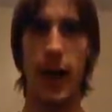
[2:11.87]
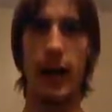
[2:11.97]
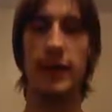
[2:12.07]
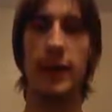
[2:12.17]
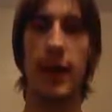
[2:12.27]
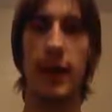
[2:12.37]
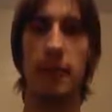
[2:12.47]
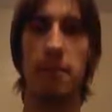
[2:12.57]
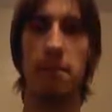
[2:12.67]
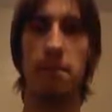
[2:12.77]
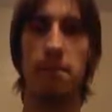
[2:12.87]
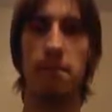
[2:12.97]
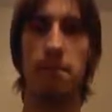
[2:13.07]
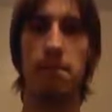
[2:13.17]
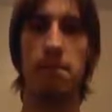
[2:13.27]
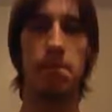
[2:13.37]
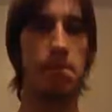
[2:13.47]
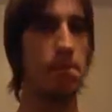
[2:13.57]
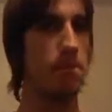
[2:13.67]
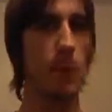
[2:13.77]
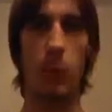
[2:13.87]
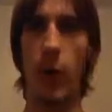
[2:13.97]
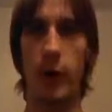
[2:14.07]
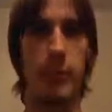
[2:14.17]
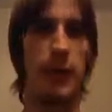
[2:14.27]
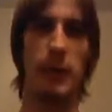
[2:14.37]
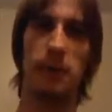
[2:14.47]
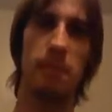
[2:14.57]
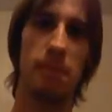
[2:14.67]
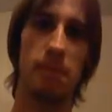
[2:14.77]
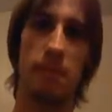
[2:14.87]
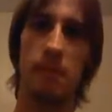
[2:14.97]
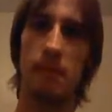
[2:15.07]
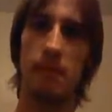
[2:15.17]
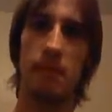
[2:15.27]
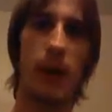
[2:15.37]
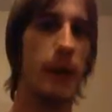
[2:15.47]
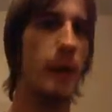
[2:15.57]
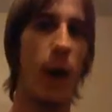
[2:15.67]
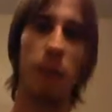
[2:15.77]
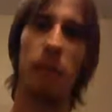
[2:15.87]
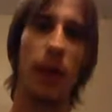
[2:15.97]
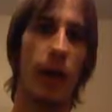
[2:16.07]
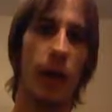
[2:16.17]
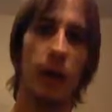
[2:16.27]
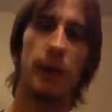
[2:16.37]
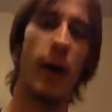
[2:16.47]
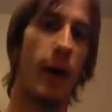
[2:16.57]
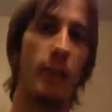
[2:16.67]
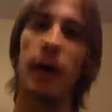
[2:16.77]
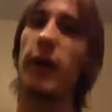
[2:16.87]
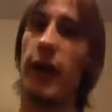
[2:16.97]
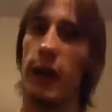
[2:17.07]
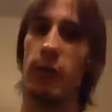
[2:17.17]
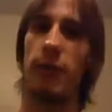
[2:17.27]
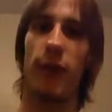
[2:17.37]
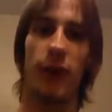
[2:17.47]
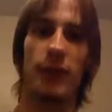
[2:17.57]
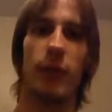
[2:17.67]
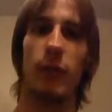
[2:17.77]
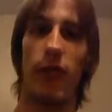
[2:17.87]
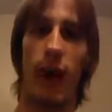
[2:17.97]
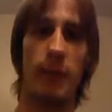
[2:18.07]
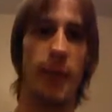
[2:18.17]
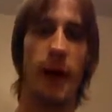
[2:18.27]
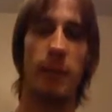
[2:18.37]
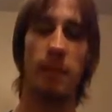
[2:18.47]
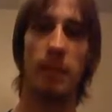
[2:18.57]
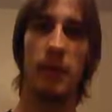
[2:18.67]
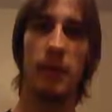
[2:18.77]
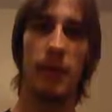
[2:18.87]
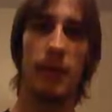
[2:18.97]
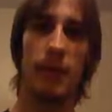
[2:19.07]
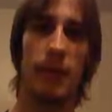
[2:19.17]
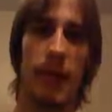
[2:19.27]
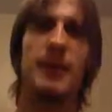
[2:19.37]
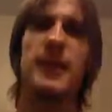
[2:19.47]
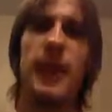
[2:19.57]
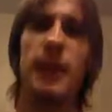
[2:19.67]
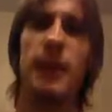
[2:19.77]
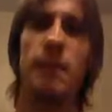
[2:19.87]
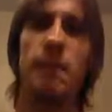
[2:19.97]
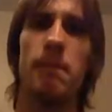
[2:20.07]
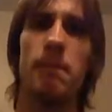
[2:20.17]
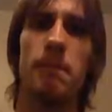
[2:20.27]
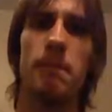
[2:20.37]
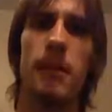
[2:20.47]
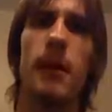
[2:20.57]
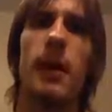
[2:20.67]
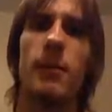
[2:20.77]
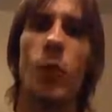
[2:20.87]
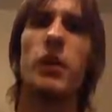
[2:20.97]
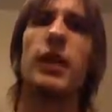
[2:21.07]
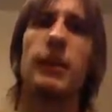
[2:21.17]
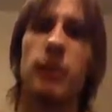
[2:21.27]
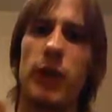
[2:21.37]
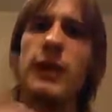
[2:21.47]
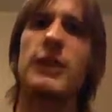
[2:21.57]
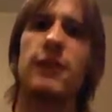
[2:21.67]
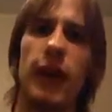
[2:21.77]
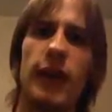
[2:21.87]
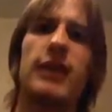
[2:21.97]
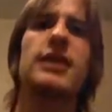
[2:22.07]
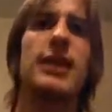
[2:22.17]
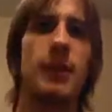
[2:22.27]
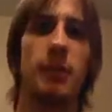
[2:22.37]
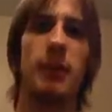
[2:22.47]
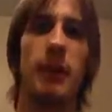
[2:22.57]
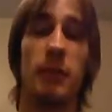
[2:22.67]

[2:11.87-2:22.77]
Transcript: And say, watermelon. No. No, I'm not going to hand him the fucking frying pan. Instead, going to break his fucking teeth with them.